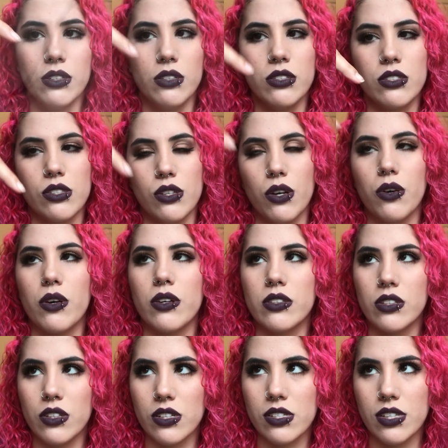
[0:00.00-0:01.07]
So
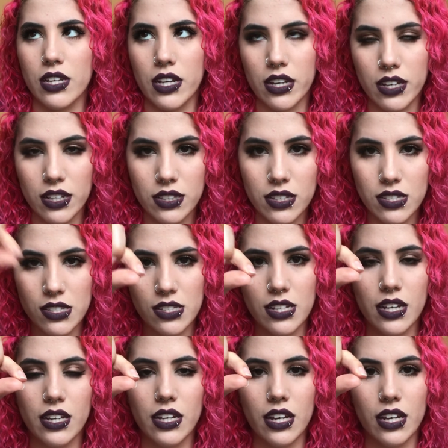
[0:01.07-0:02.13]
there's like the stick,